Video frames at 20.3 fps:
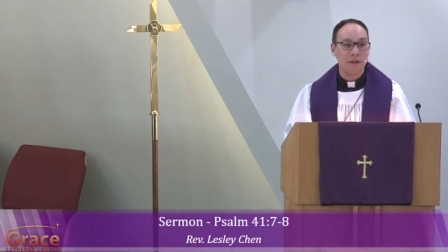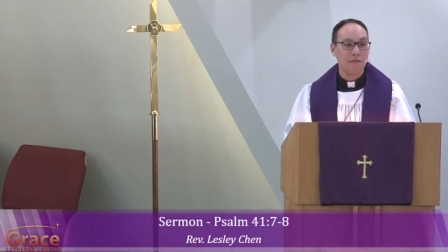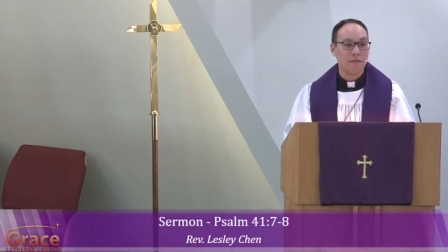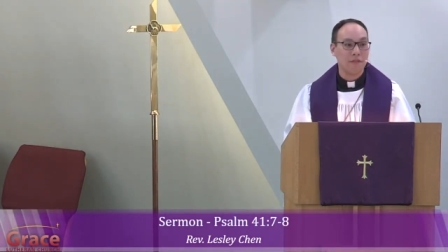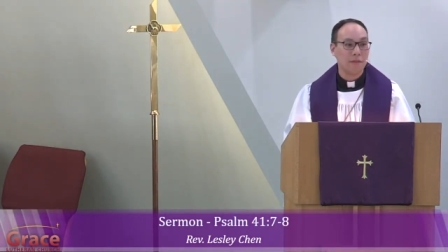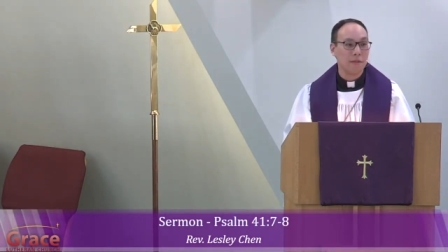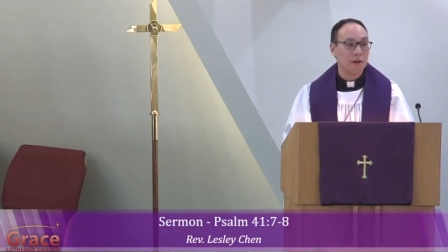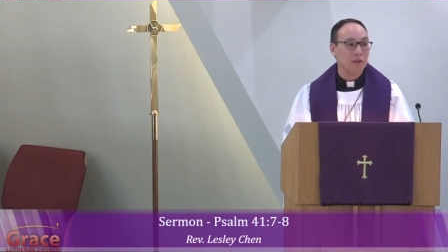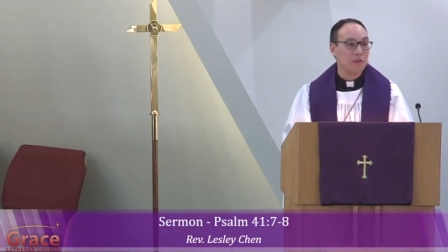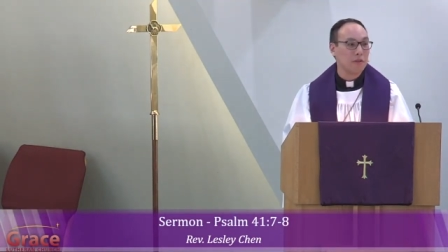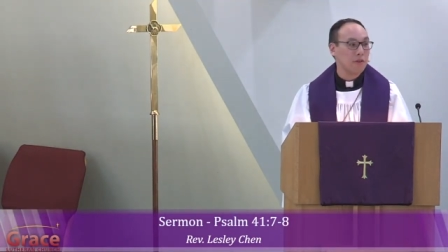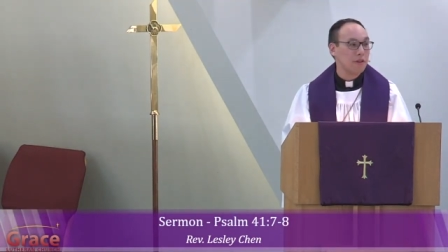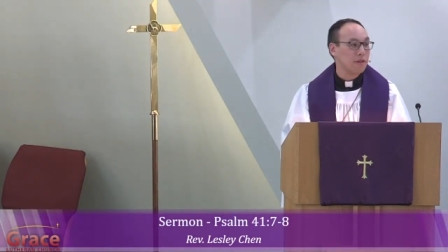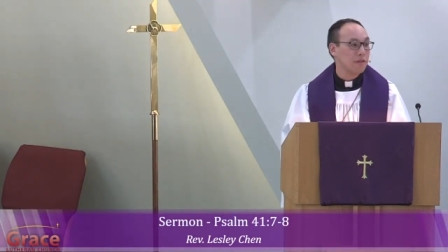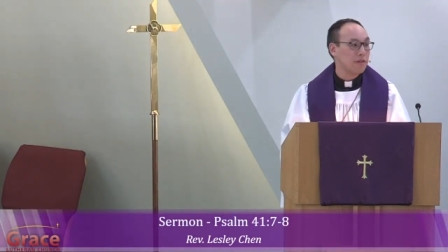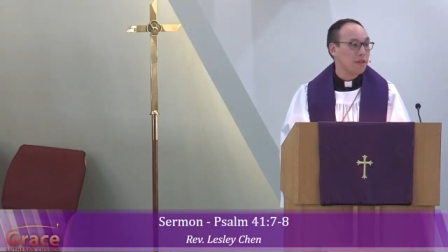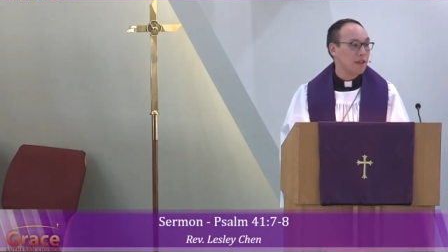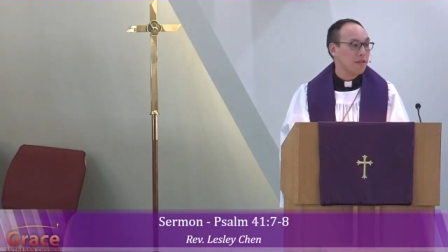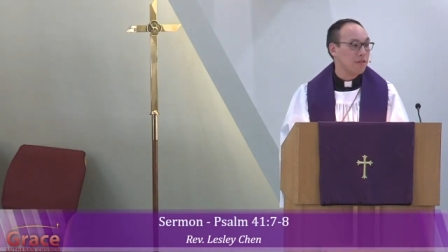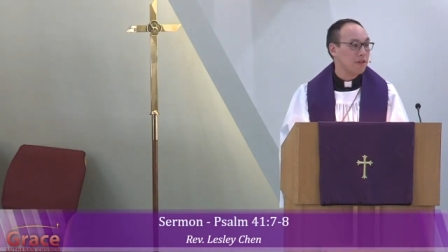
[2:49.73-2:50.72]
and from our Lord
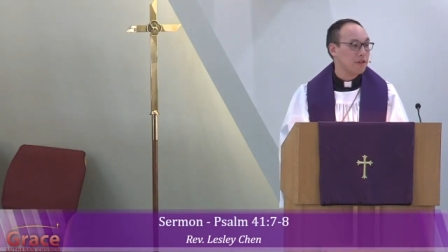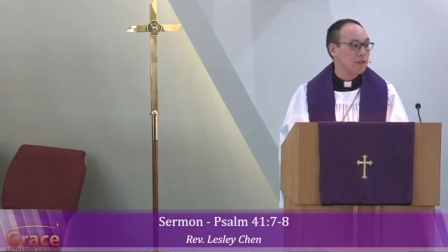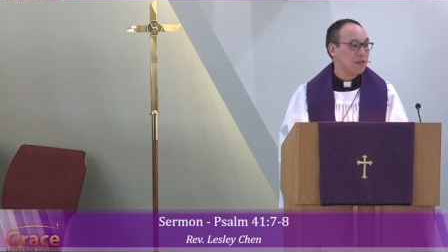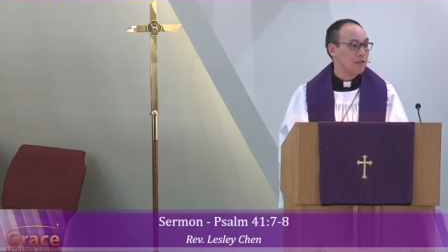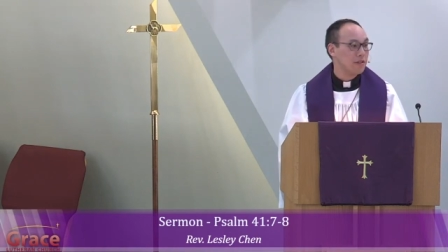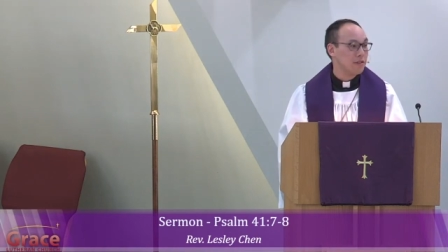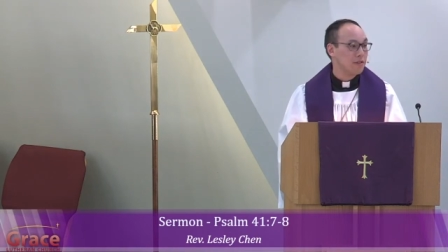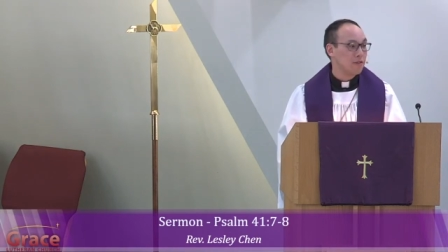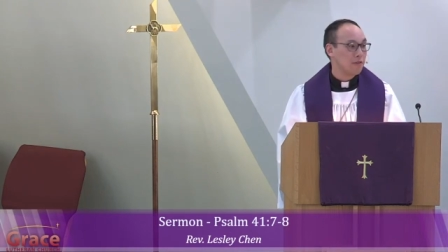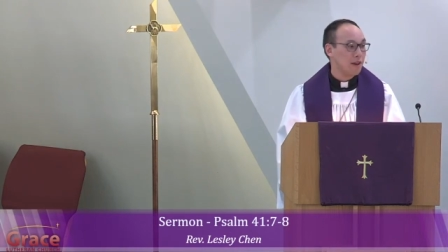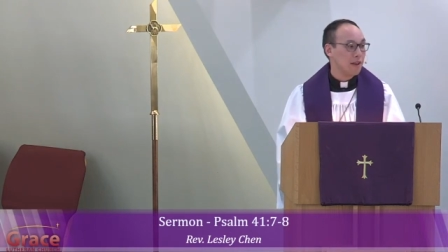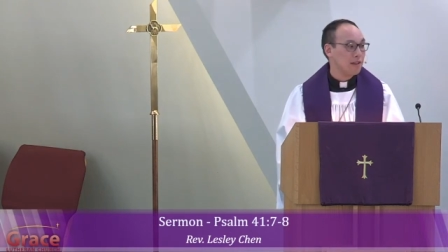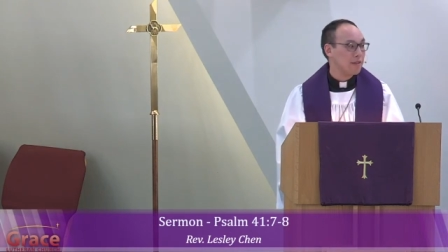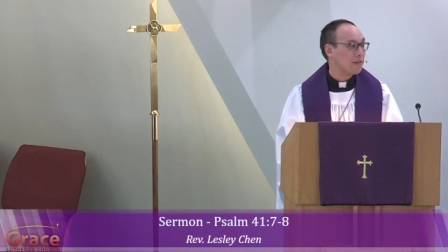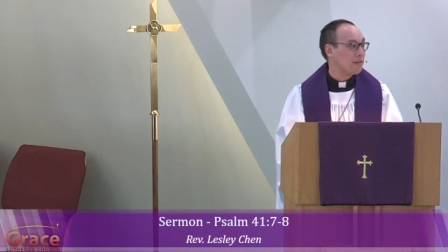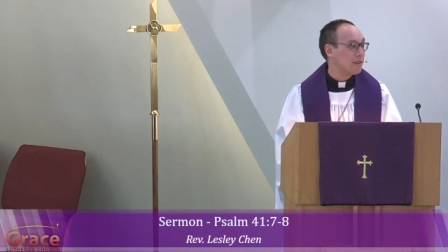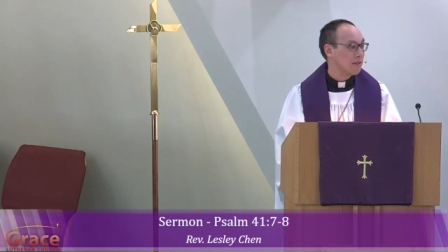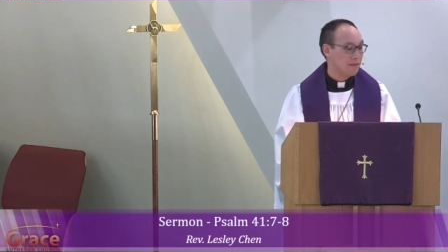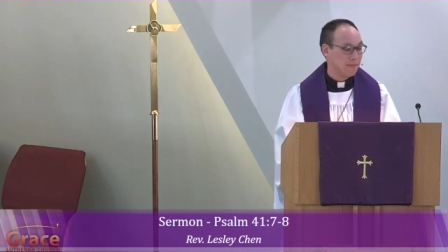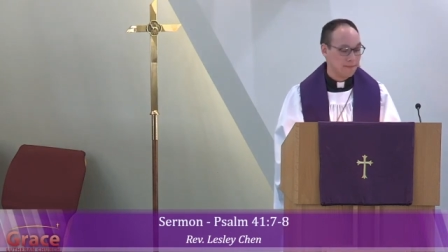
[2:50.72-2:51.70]
and Savior Jesus
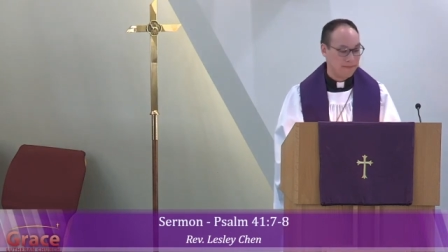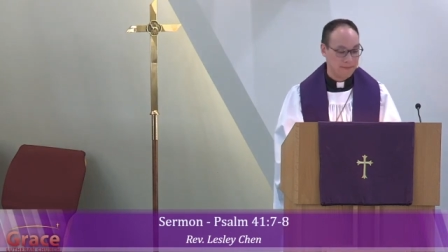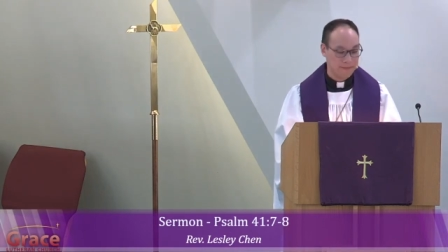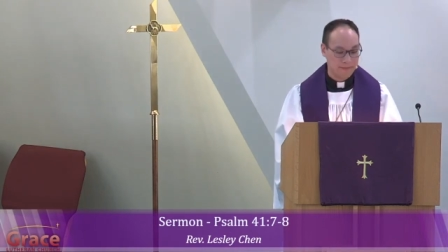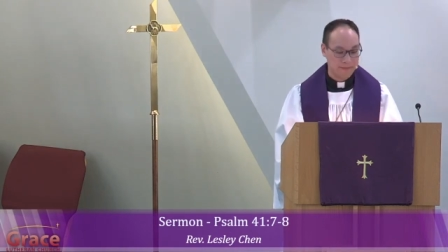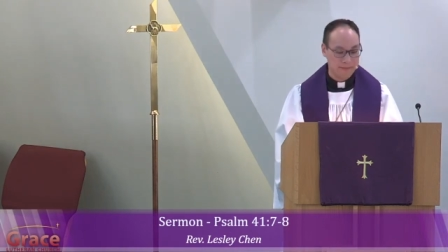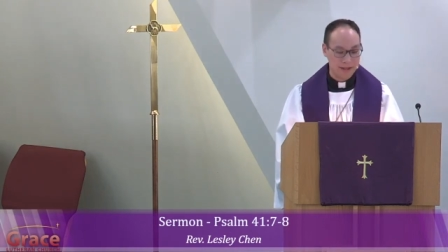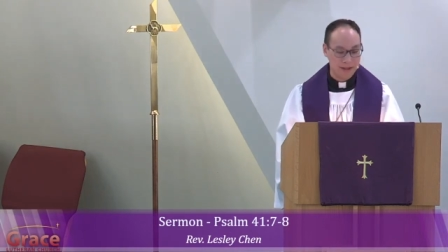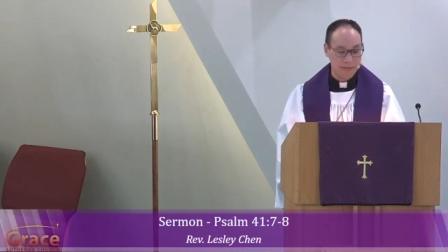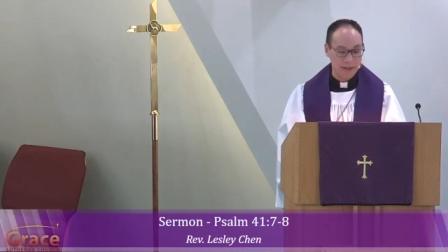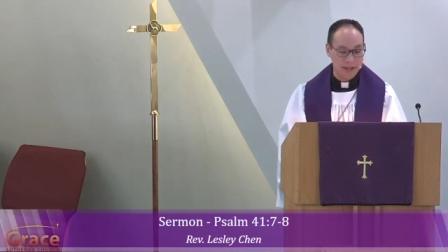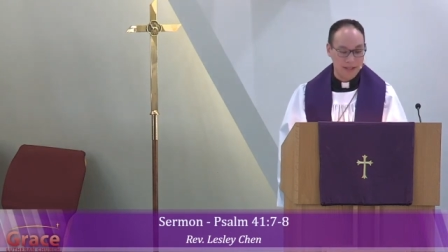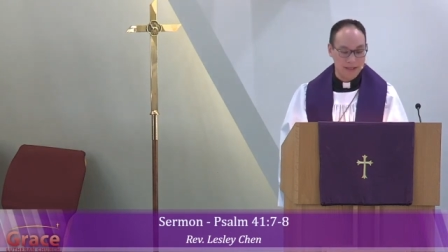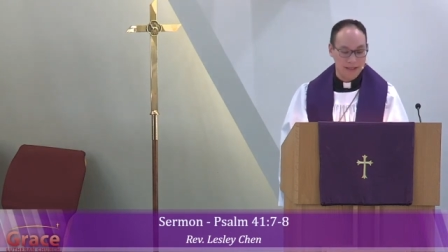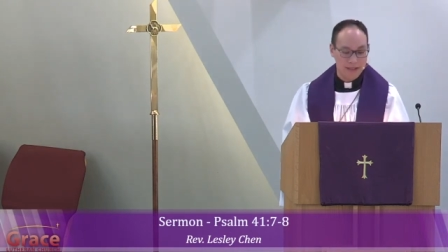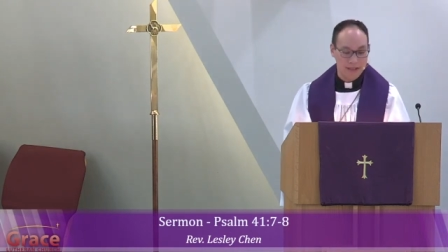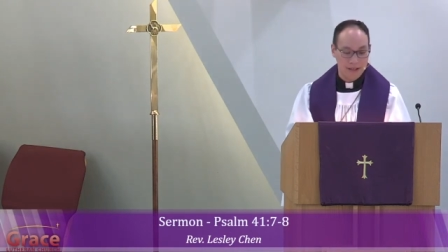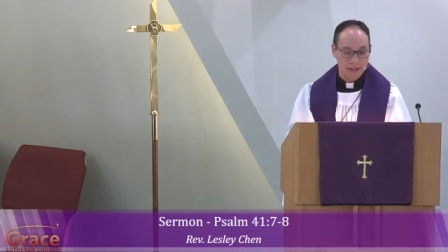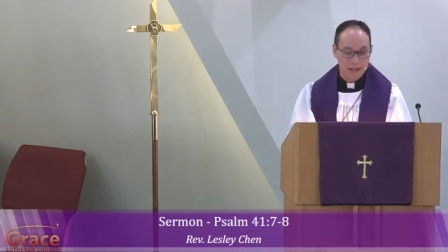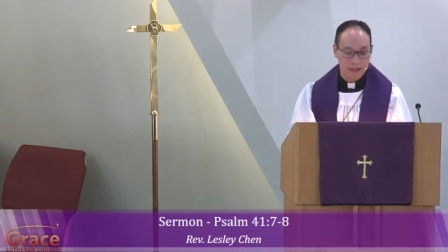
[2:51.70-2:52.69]
Christ. Amen.